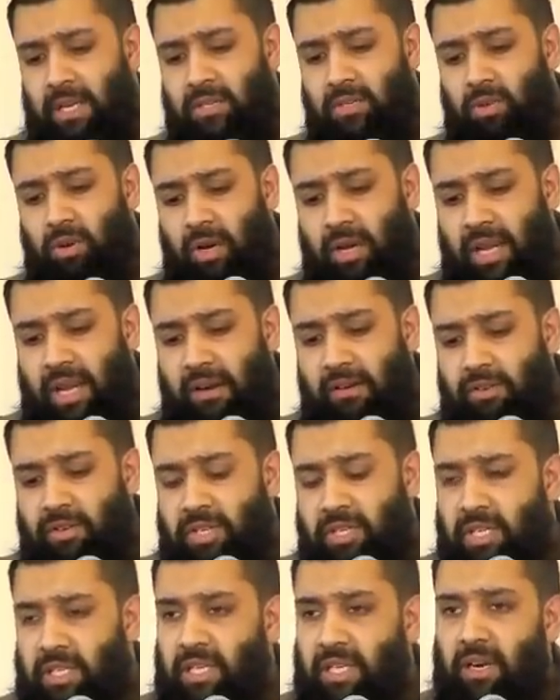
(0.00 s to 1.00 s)
it's not a
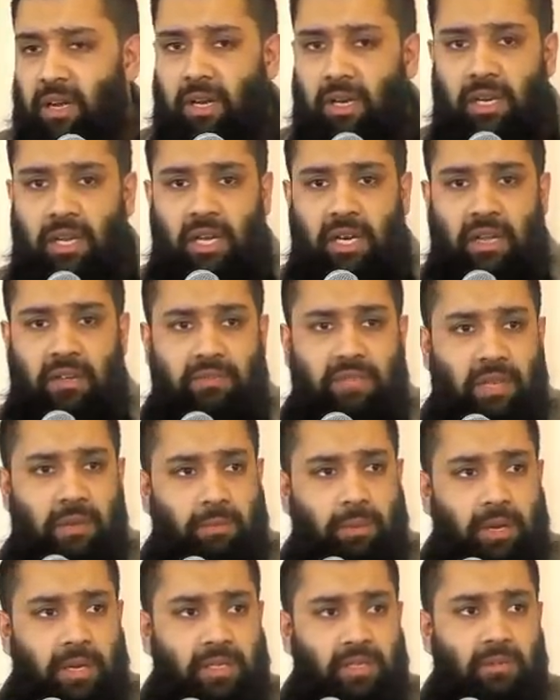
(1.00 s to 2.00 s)
guarantee that Allah loves
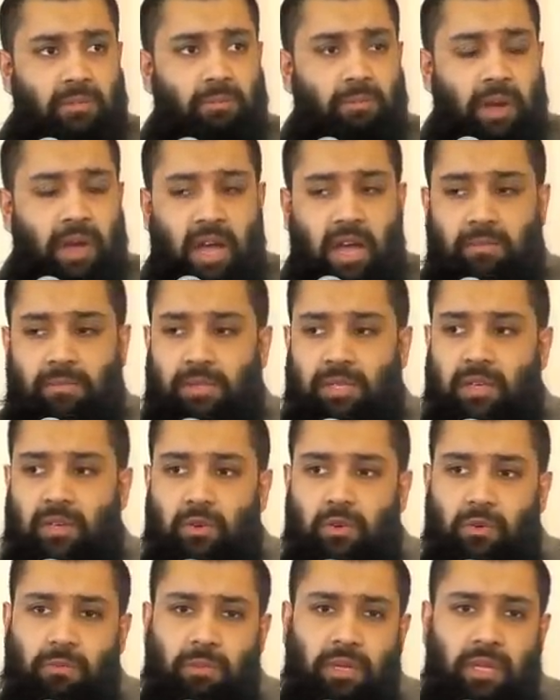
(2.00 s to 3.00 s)
that person. Perhaps it
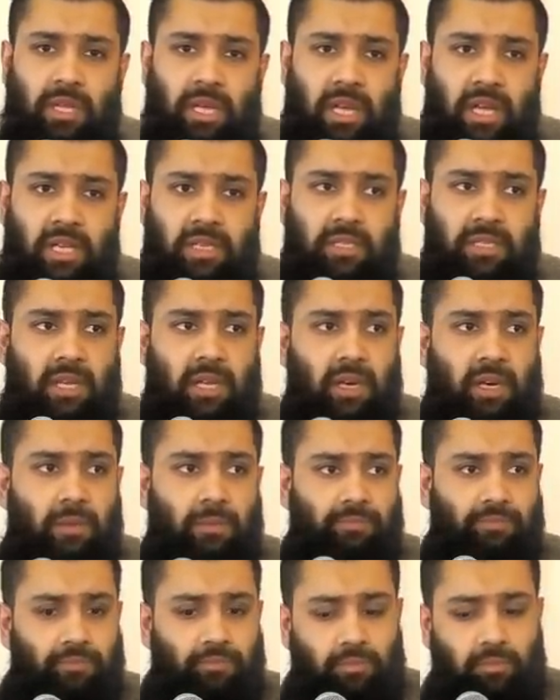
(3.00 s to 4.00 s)
could be the case that
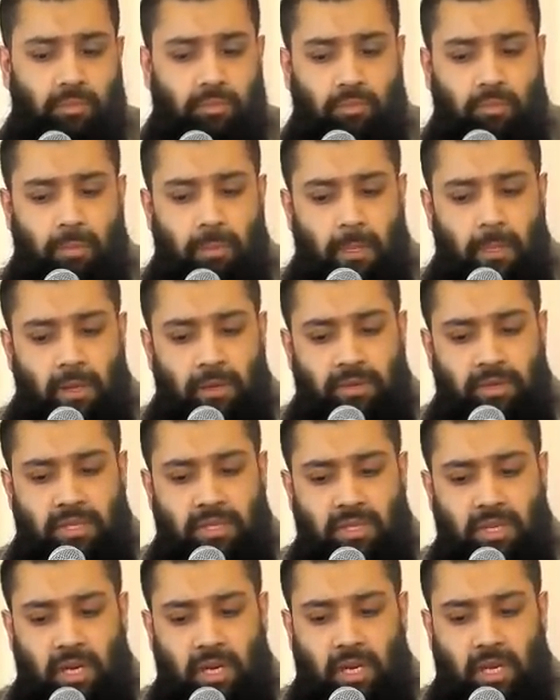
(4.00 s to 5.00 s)
this
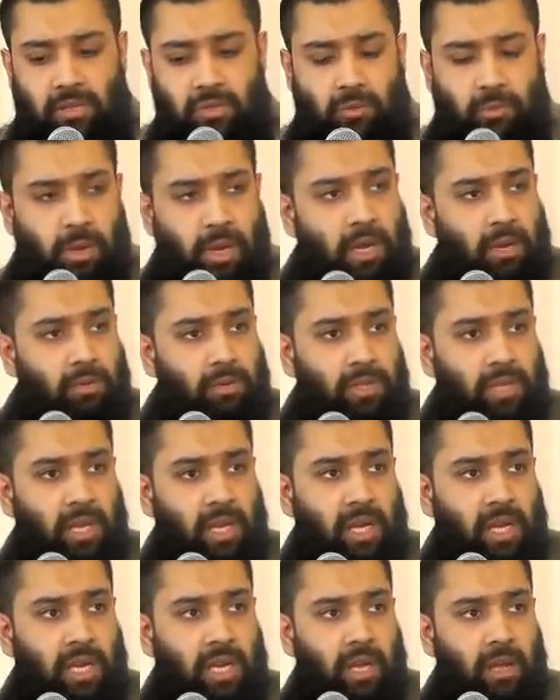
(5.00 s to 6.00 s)
is Allah subhanahu wa
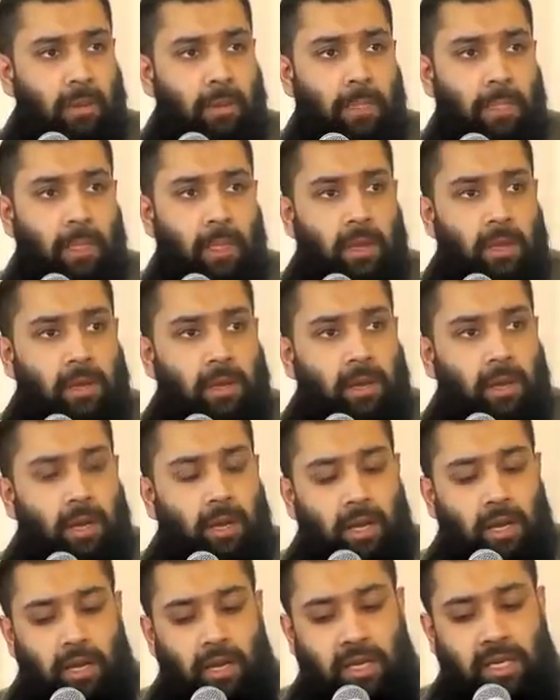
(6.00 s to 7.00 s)
ta'ala
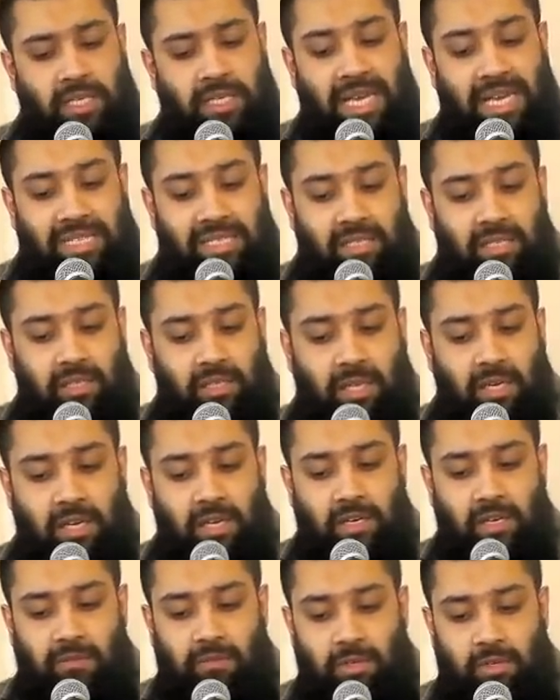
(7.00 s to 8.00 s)
uh, testing that
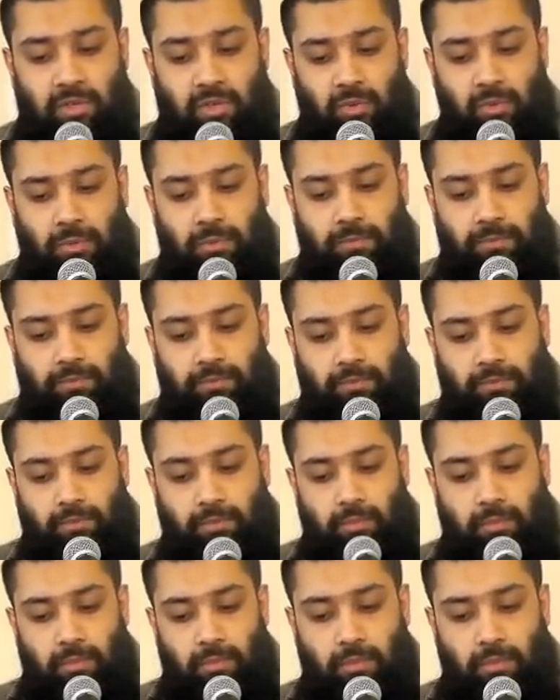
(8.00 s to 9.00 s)
individual.
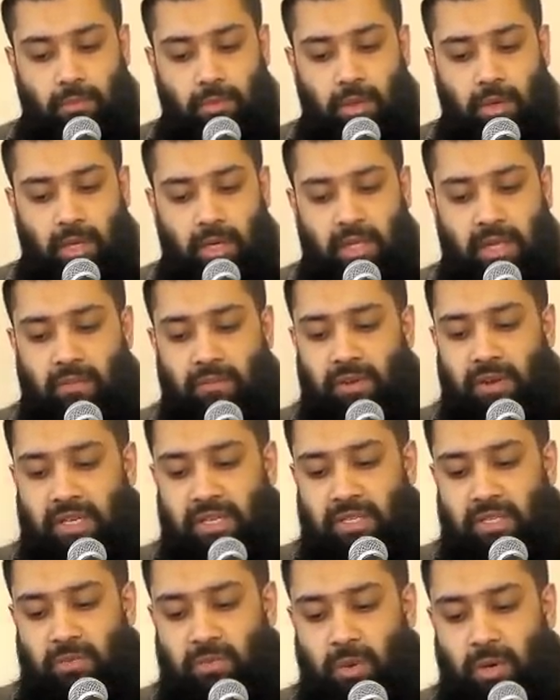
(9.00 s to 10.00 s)
Another
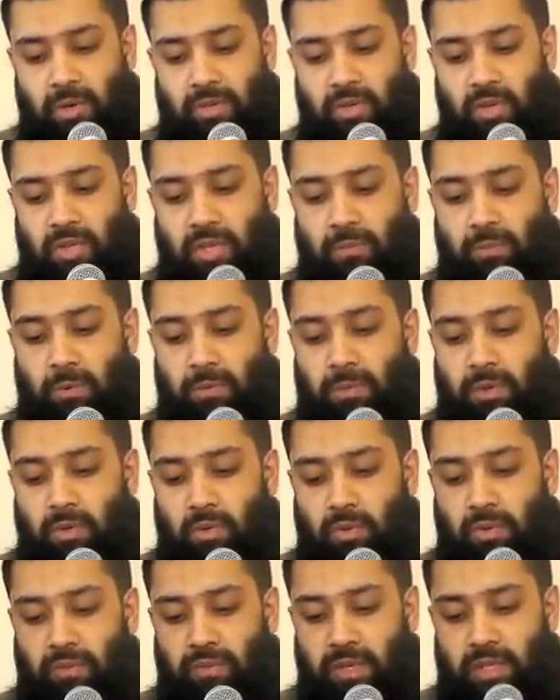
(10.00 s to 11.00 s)
verse as well, Surah
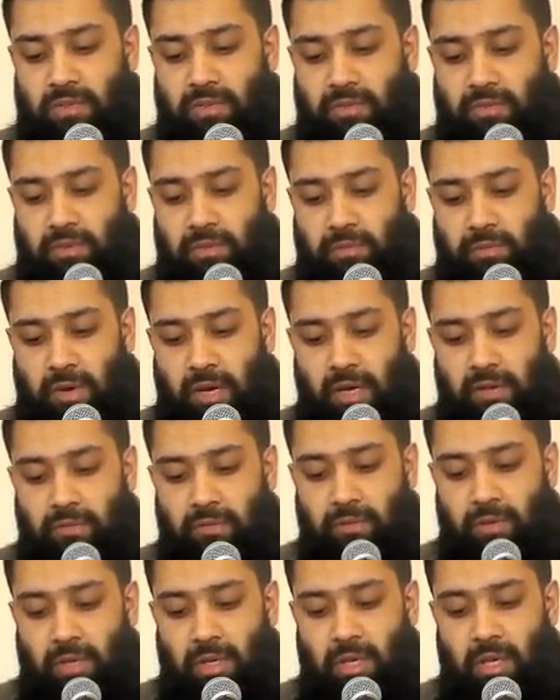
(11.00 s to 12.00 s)
Al-Mu'minun, verse
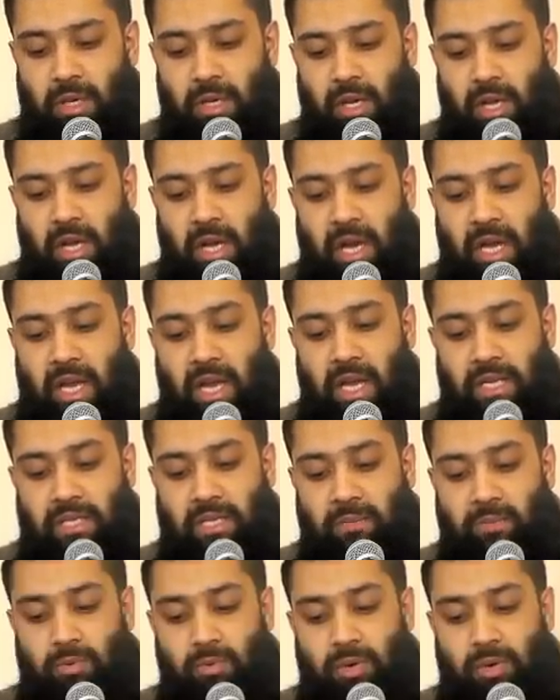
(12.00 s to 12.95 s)
55. Uh,